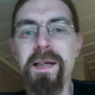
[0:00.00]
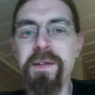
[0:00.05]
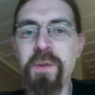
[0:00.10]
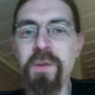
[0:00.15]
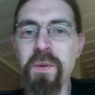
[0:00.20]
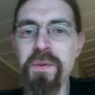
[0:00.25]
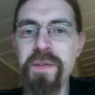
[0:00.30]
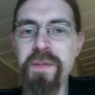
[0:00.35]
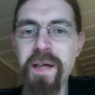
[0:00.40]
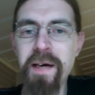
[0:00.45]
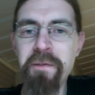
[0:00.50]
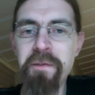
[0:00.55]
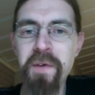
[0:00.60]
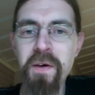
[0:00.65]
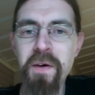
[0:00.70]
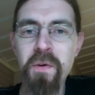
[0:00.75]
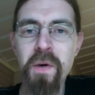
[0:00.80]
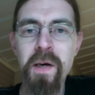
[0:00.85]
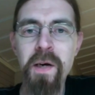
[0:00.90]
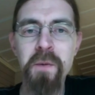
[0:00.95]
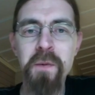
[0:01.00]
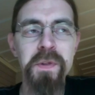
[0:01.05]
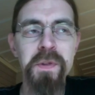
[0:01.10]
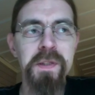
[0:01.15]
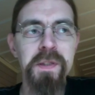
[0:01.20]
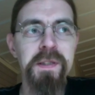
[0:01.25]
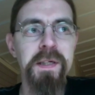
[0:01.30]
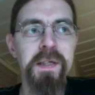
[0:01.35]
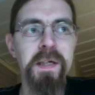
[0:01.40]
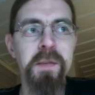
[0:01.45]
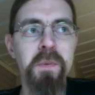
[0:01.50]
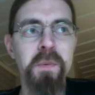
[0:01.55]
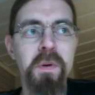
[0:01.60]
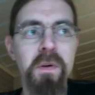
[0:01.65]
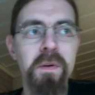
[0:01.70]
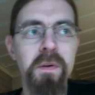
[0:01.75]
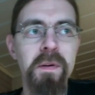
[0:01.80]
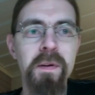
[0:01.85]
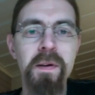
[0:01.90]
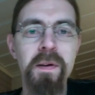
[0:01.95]
don't have a grounding
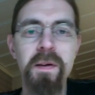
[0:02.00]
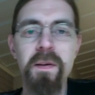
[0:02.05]
cable